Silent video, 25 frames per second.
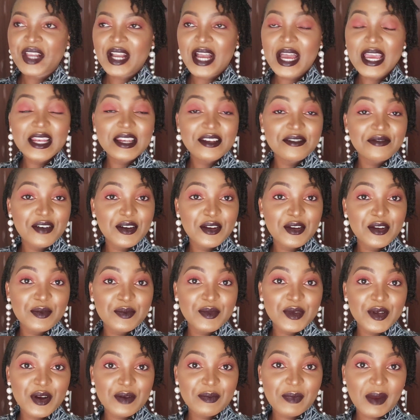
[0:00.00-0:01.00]
Kindly follow
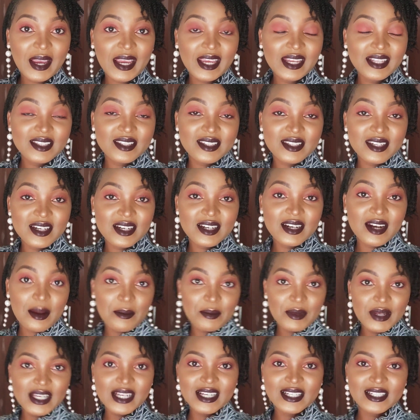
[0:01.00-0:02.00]
me on my
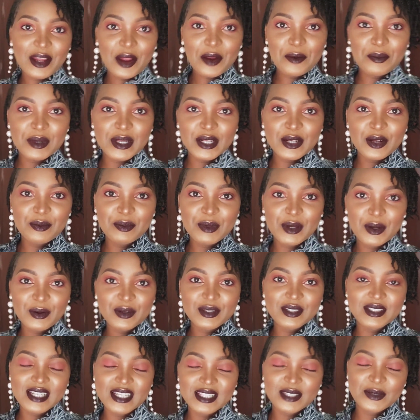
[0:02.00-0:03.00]
Instagram, link down below,
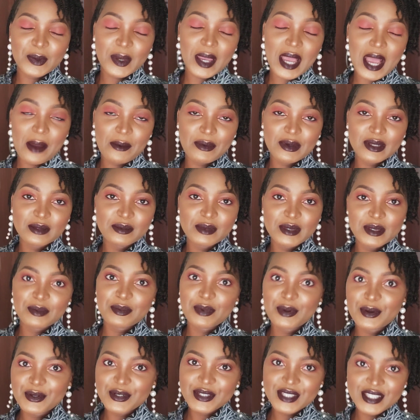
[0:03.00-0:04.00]
because that's where I will be
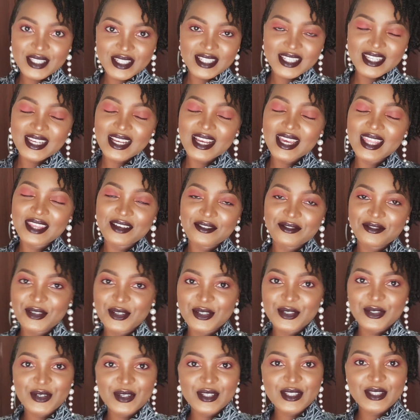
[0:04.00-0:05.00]
posting the
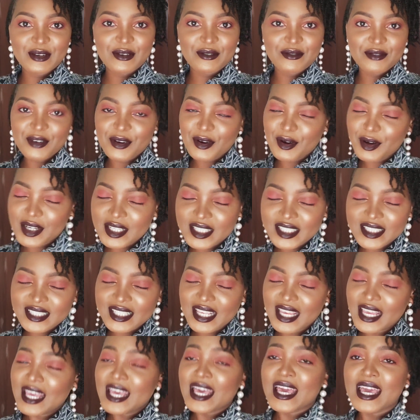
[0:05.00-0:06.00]
photos, of course,
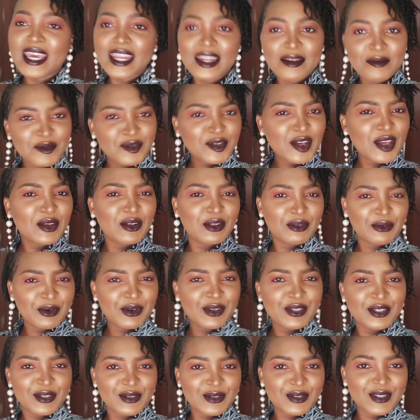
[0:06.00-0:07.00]
and I'm sure you'll
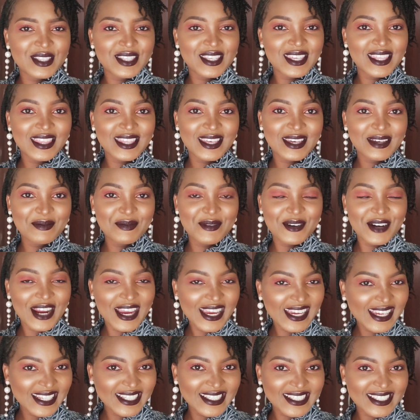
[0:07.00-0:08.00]
want to see them,
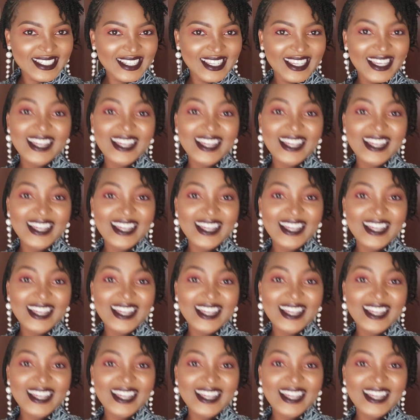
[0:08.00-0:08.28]
right?